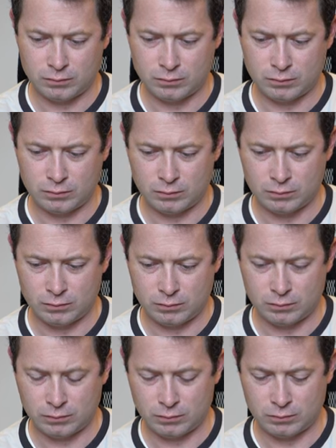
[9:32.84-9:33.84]

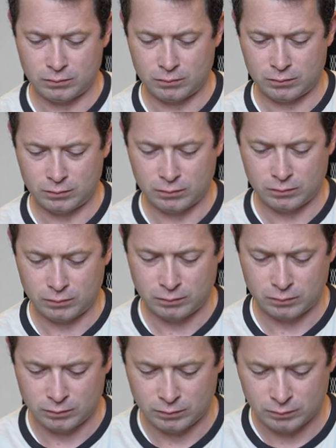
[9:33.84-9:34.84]

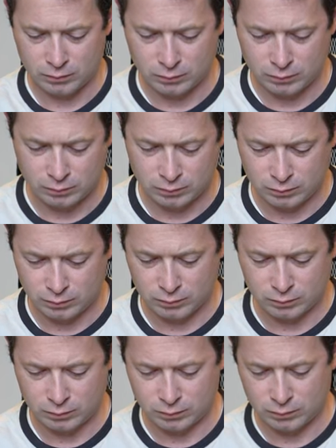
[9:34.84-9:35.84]

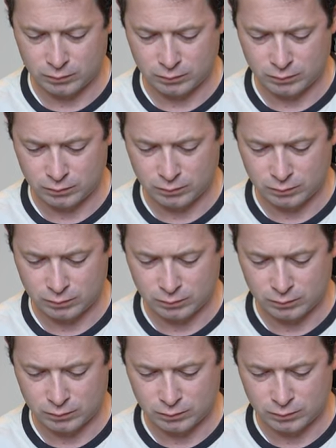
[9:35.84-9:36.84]

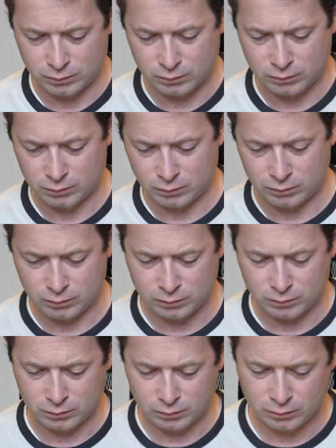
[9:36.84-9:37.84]

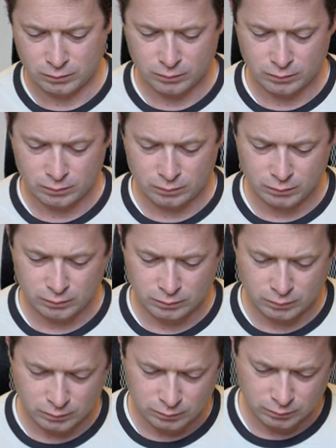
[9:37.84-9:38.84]

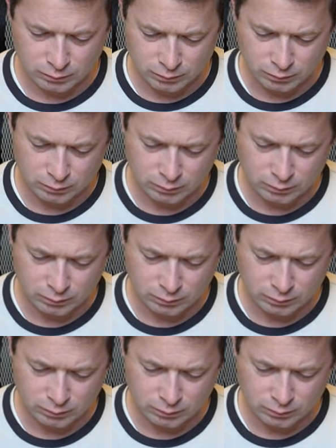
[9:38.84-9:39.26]
No one is speaking in this clip.